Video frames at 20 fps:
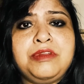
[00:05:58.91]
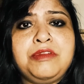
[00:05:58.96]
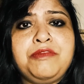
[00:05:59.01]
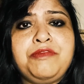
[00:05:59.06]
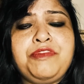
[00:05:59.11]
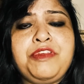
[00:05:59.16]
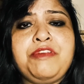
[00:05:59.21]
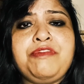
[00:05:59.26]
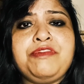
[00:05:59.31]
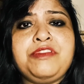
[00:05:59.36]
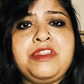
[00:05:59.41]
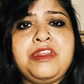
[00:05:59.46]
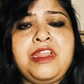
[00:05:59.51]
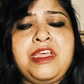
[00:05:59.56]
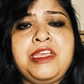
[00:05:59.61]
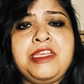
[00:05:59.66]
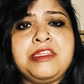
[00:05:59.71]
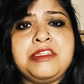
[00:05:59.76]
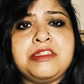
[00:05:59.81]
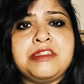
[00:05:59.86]
Fifth
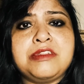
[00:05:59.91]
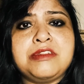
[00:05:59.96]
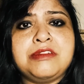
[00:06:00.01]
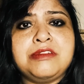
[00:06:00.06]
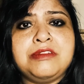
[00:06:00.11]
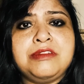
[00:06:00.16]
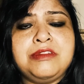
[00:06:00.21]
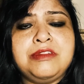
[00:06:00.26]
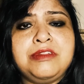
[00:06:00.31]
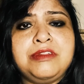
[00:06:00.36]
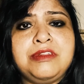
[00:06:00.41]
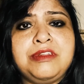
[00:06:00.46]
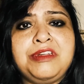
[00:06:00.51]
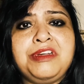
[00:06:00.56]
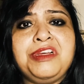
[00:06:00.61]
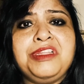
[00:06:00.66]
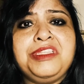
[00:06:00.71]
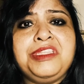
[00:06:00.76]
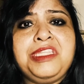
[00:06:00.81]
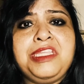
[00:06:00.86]
night,
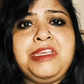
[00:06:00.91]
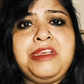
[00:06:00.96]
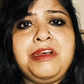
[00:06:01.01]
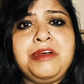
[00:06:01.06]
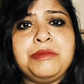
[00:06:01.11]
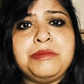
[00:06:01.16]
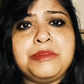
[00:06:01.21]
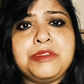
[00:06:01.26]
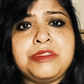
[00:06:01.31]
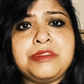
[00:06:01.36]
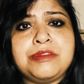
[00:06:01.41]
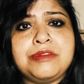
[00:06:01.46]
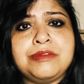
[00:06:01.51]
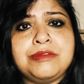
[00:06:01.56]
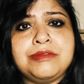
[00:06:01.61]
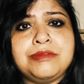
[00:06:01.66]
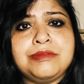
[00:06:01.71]
Ganti comes.